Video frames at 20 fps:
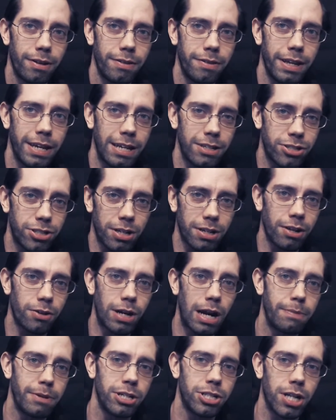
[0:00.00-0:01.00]
They get stuck in
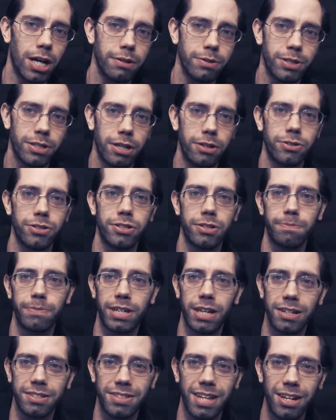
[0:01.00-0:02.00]
crappy jobs
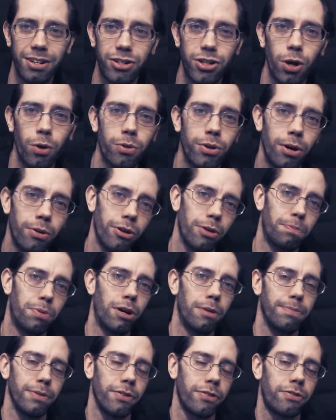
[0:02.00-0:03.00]
because they don't know their
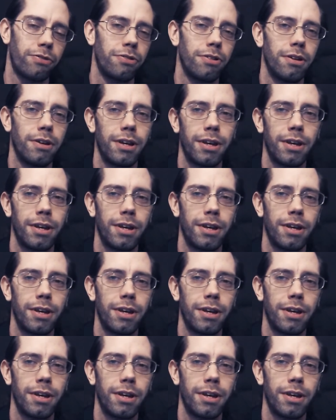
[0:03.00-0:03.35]
purpose.